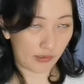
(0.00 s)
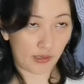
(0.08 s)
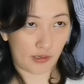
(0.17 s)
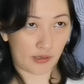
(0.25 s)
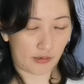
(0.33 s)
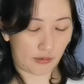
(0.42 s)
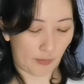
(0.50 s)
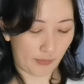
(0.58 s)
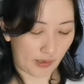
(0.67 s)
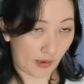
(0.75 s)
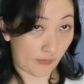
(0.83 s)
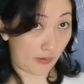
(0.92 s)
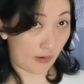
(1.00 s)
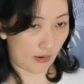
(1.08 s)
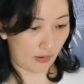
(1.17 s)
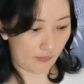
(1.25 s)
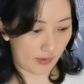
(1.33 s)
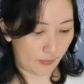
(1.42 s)
just drop the kefir
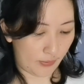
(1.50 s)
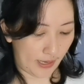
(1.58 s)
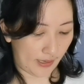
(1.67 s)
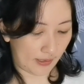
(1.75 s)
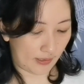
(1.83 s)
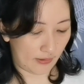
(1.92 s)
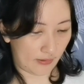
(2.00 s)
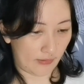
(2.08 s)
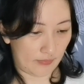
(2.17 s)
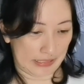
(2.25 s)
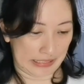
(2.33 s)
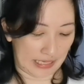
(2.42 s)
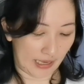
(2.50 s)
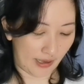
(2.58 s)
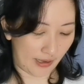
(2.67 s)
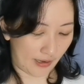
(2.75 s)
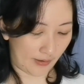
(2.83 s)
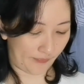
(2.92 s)
all over the place. So
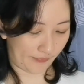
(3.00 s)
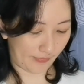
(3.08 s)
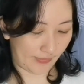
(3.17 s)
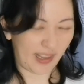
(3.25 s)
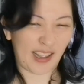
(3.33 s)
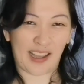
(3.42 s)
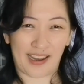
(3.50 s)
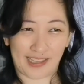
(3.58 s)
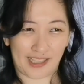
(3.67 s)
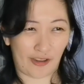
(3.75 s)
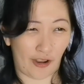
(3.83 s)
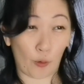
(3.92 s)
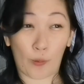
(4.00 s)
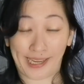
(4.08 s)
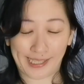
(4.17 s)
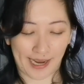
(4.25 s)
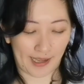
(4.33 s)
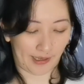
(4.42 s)
yeah, let's not
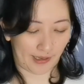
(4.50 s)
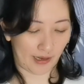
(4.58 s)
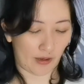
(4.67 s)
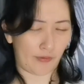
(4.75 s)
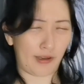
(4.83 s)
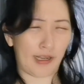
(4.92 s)
waste any kefir.